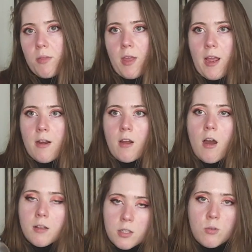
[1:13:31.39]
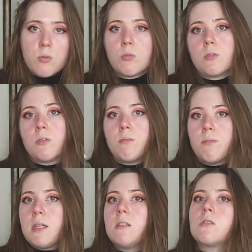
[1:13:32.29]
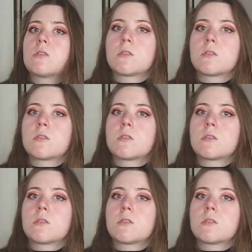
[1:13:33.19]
that, a la Google, means